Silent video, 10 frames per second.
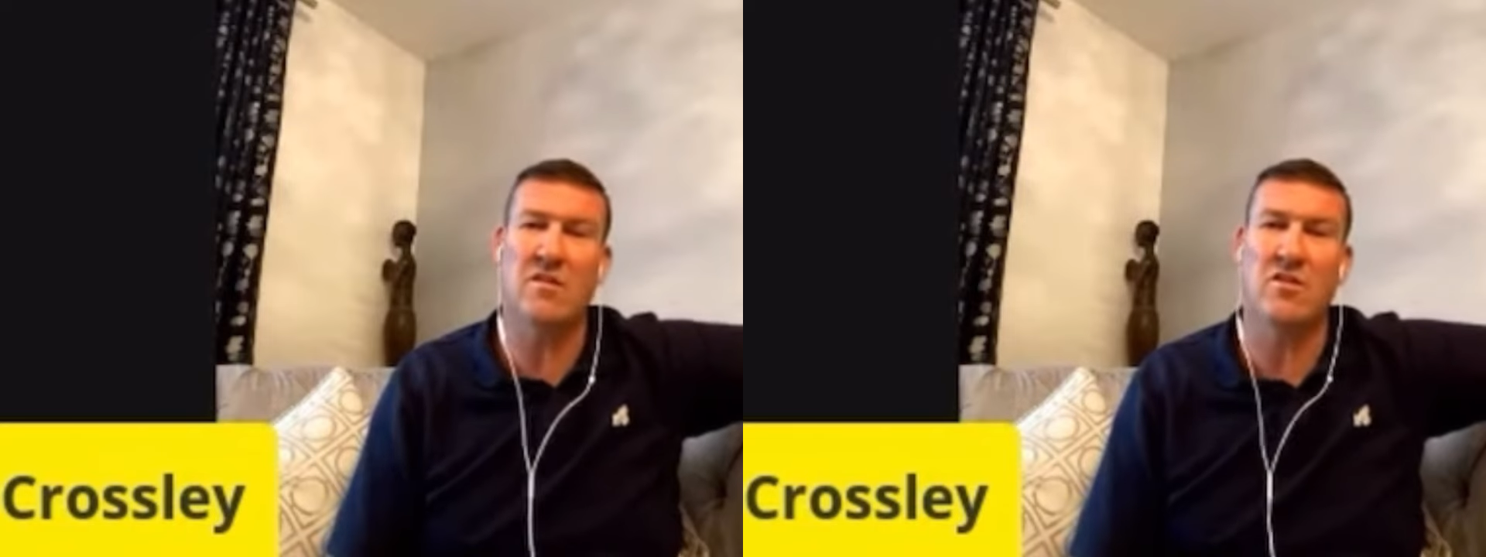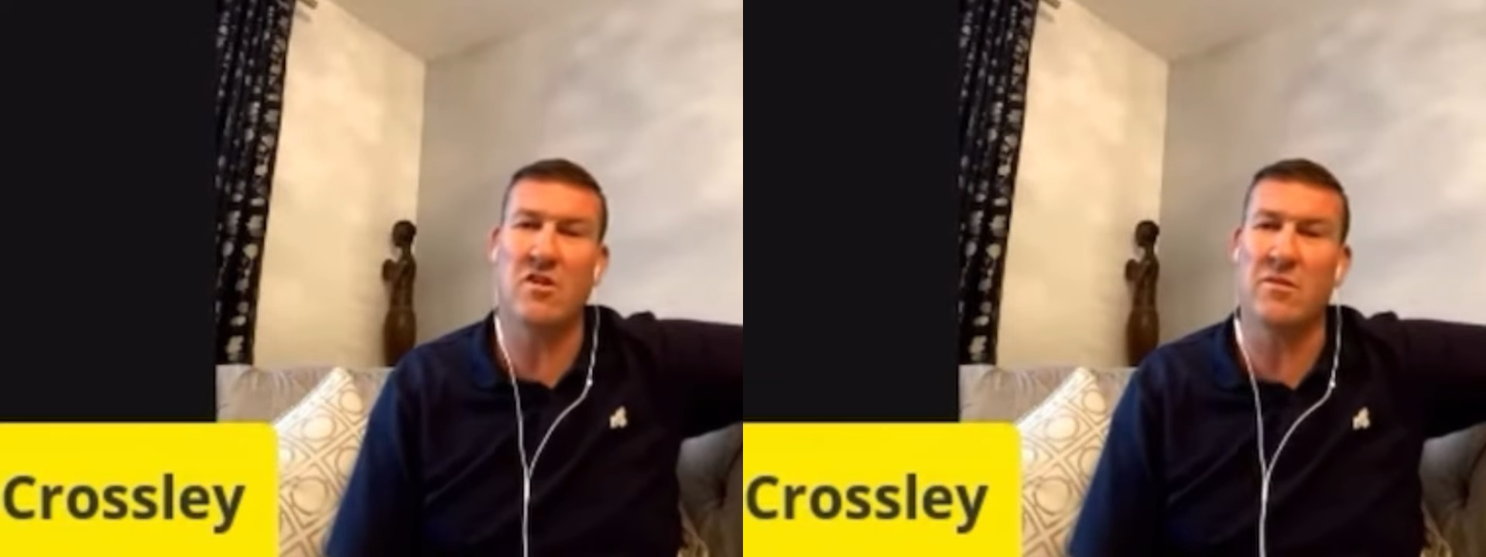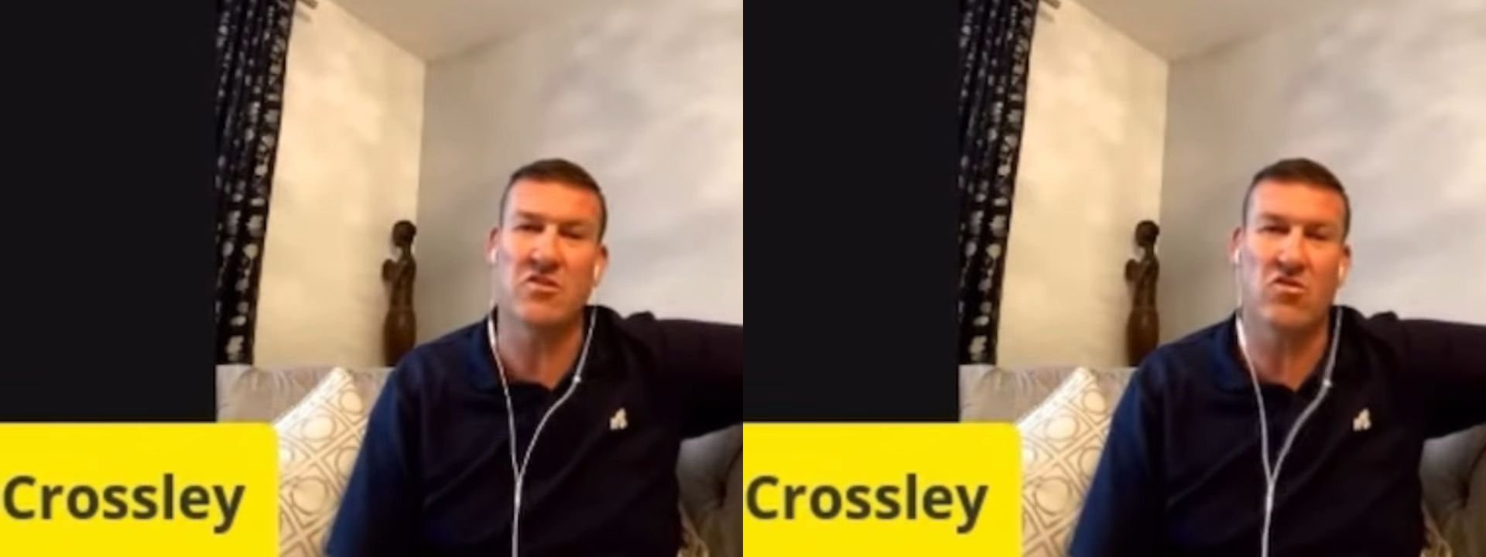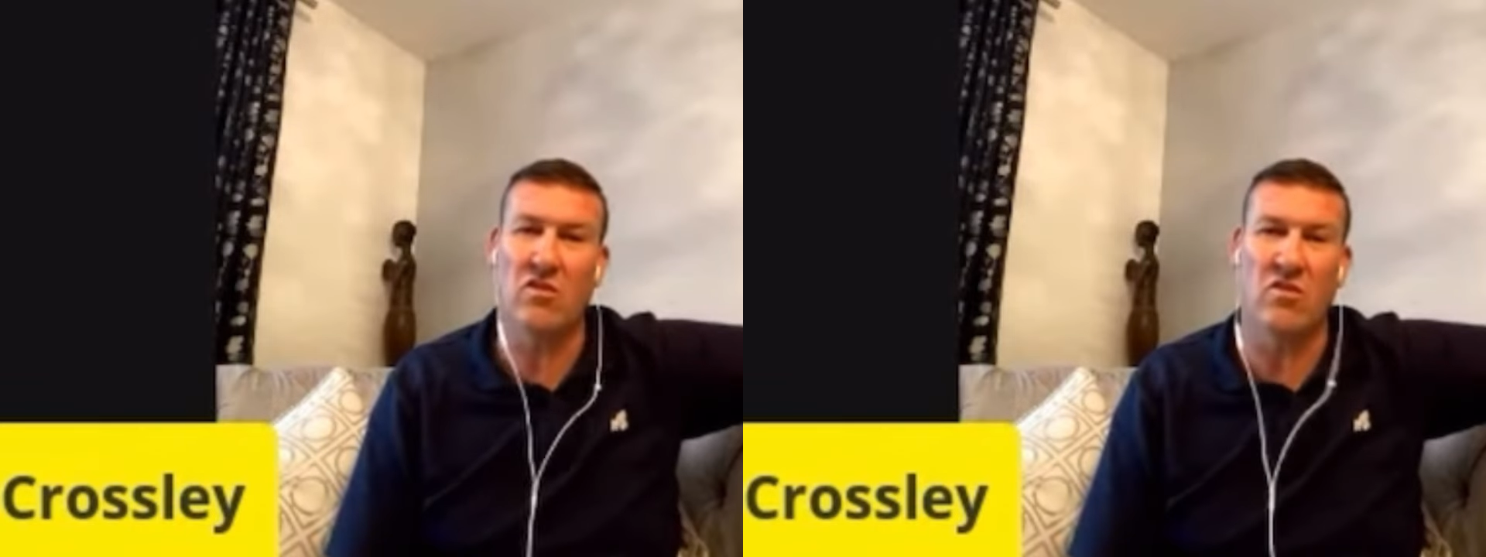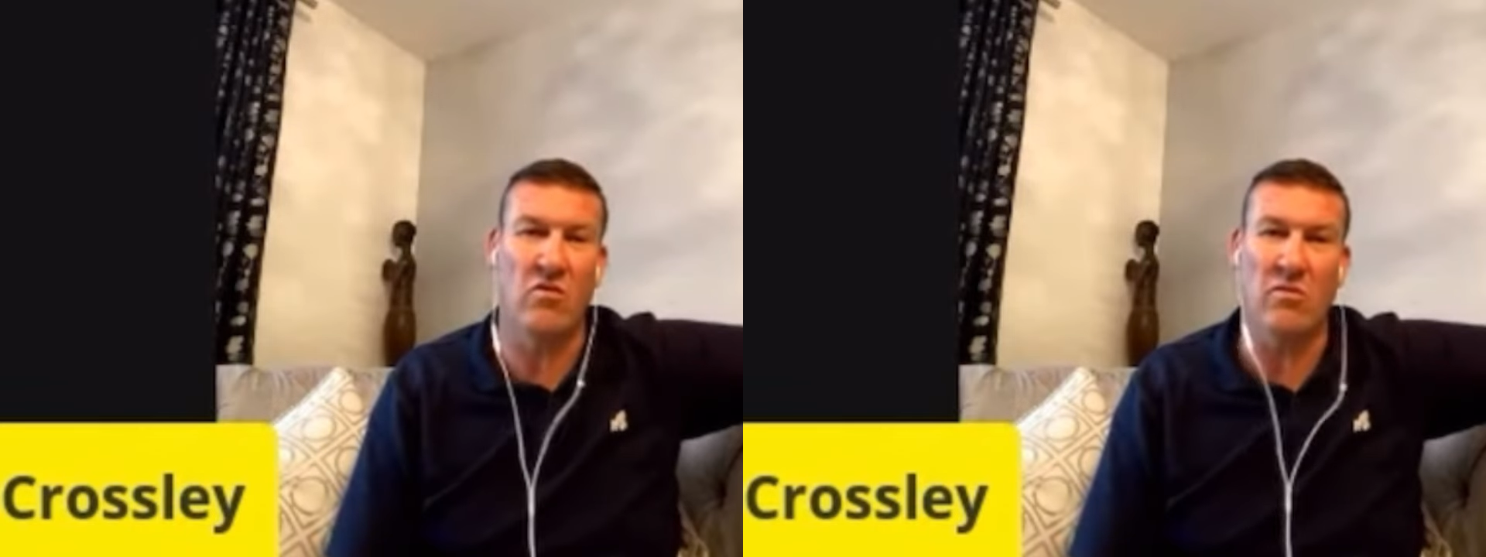that's going to be
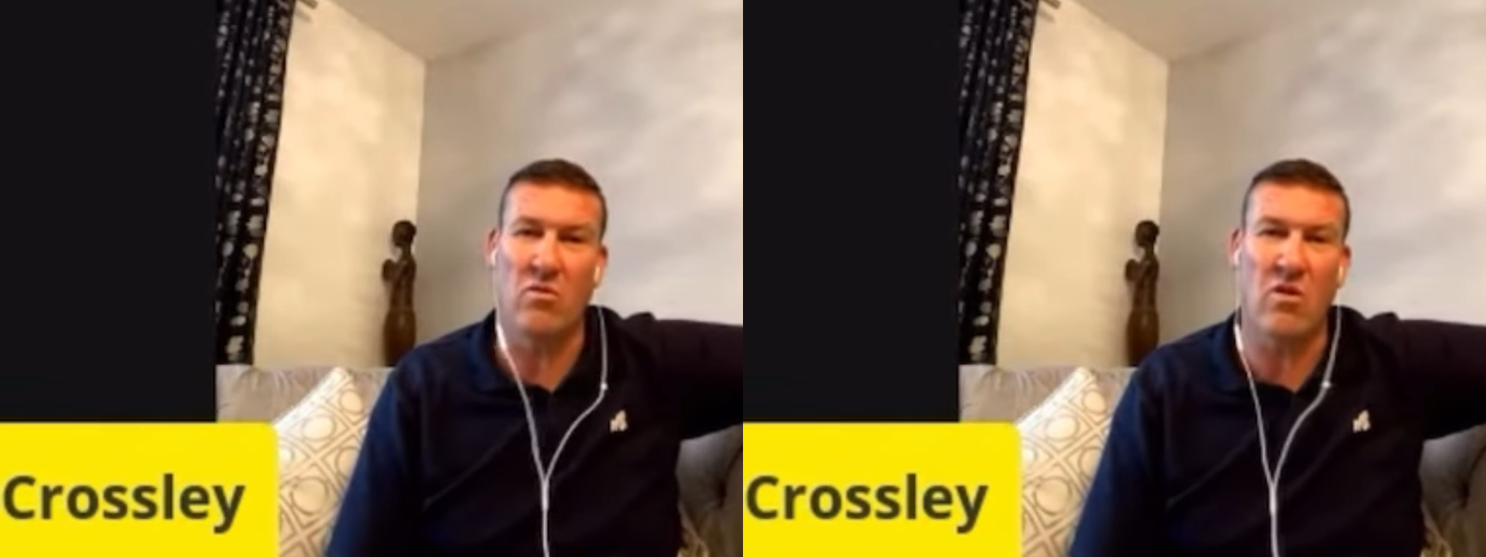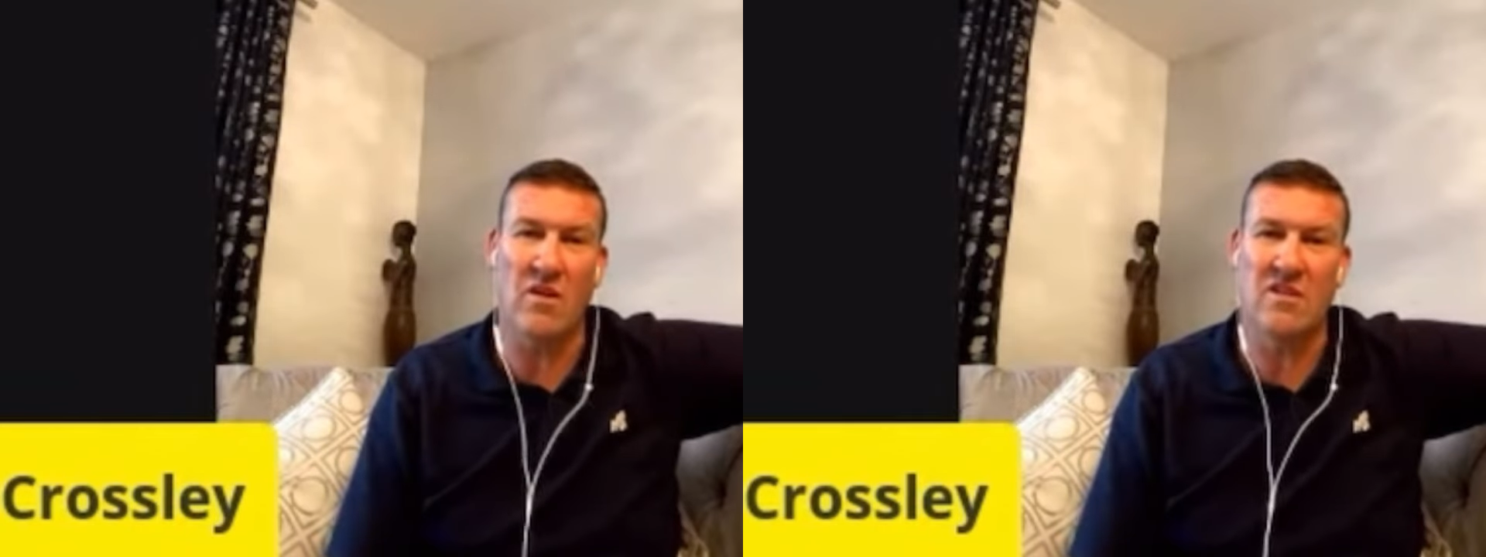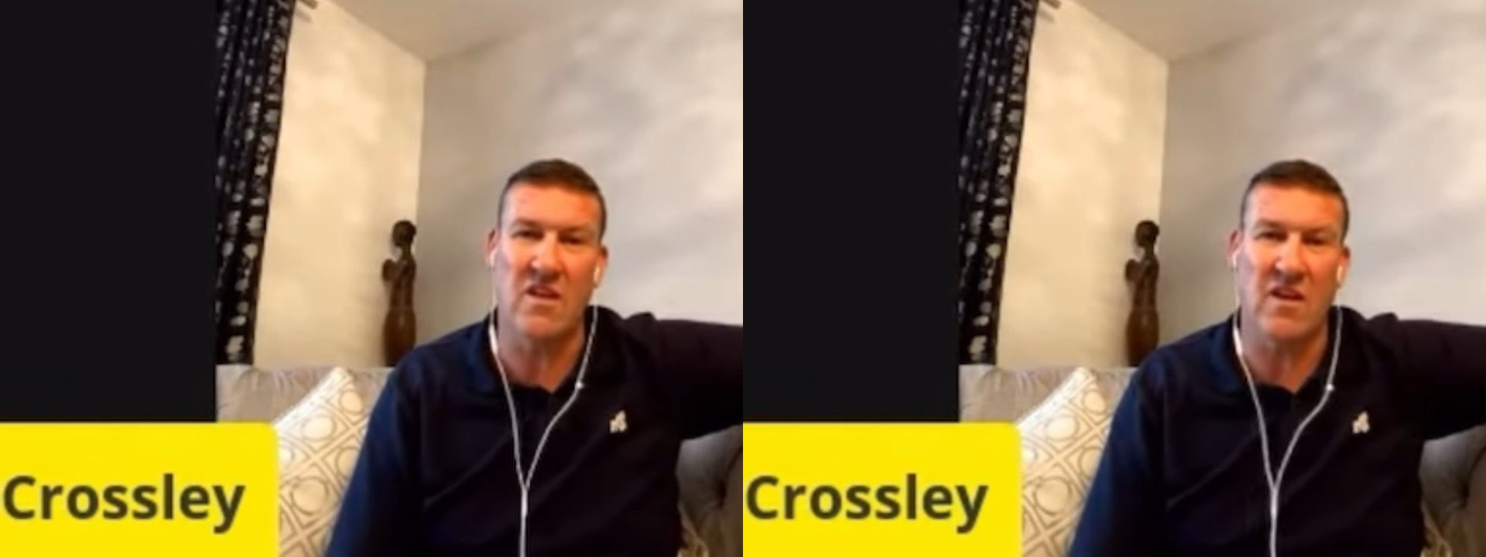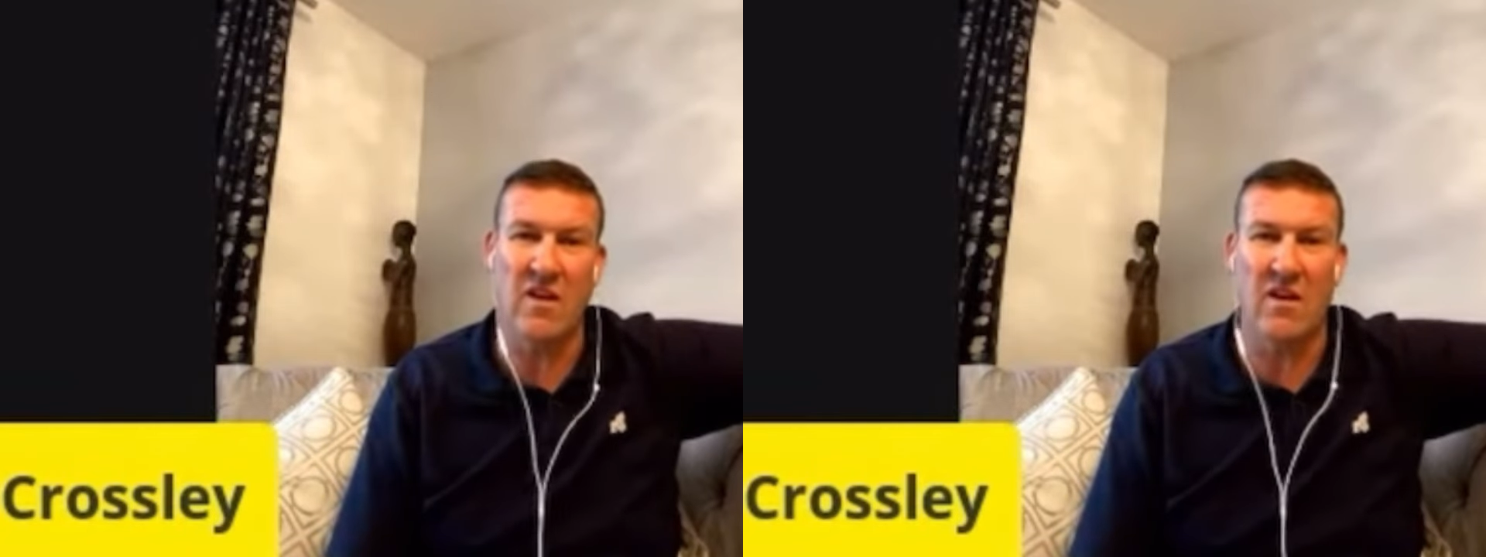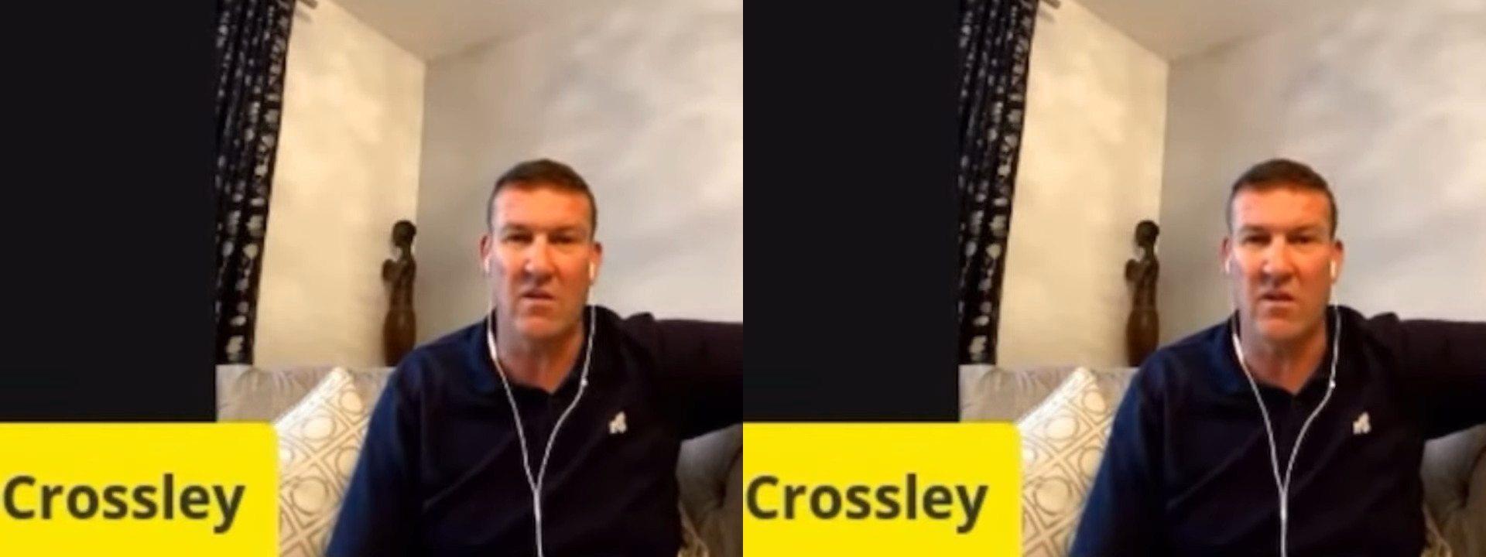struggle number one, isn't it?
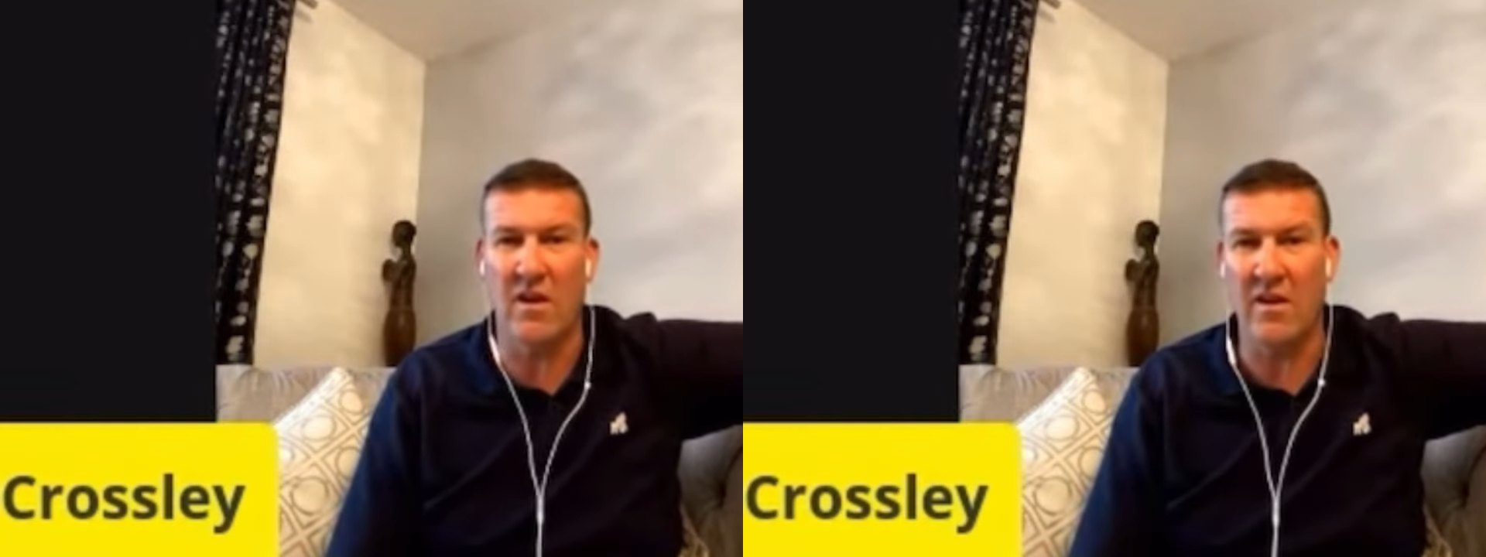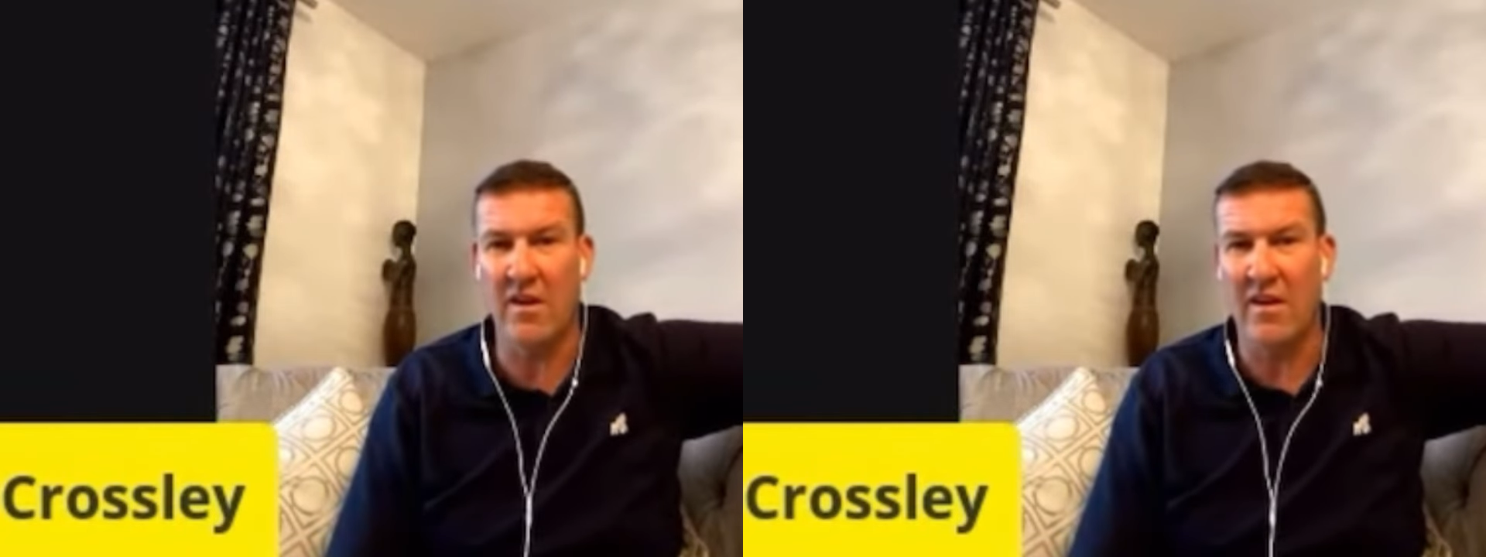You know, it,